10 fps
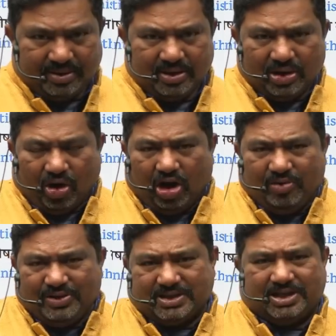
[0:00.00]

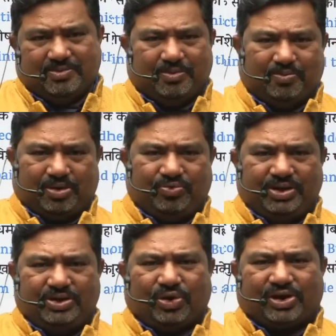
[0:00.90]
always remember, when
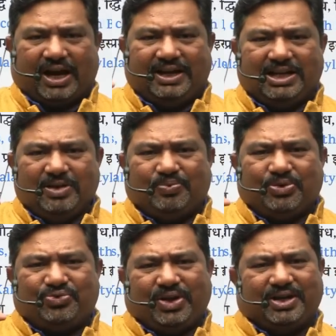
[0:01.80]
you are writing
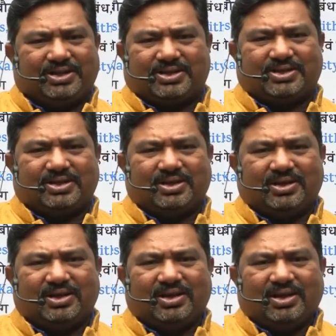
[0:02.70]
preface,
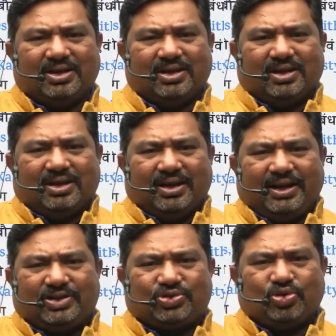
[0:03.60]
it
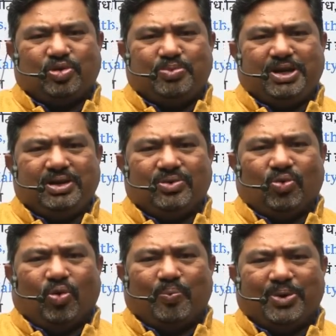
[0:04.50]
should be
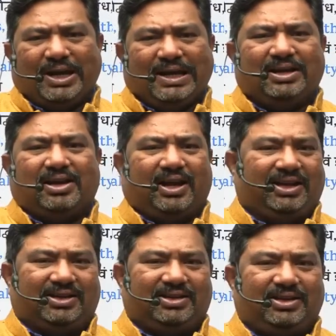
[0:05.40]
opening
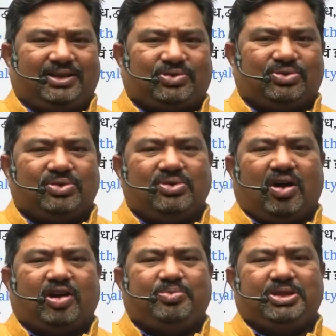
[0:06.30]
line, it should
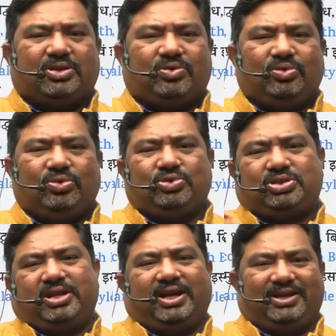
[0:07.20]
not be the closed
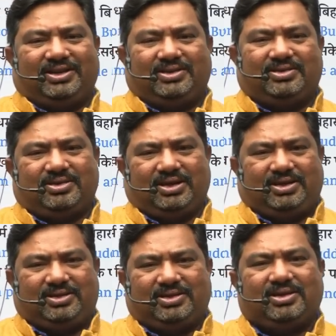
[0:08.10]
line,
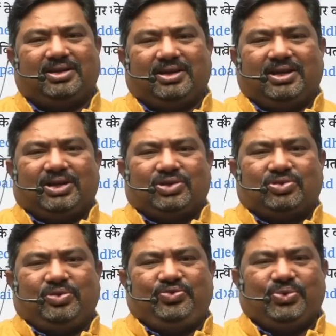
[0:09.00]
right? So
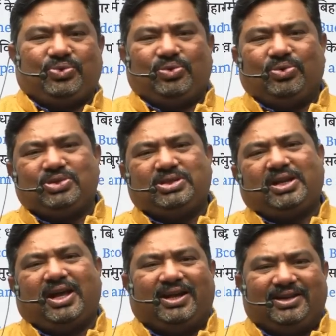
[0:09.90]
if you close the
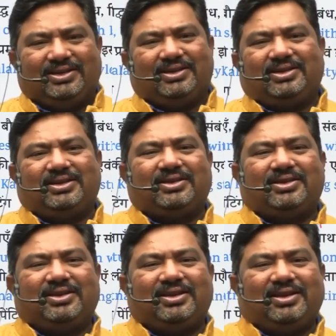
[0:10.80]
line,
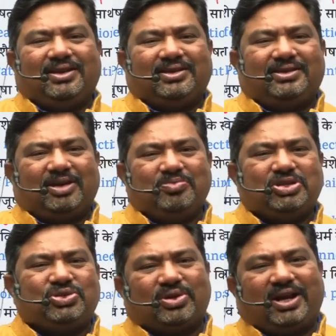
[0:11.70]
that means
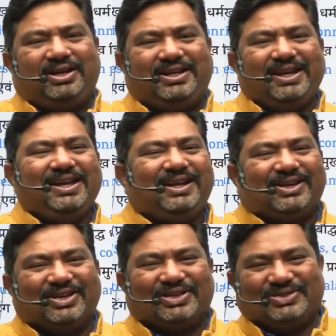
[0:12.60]
you are writing
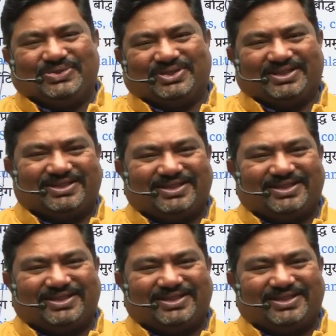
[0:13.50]
conclusions.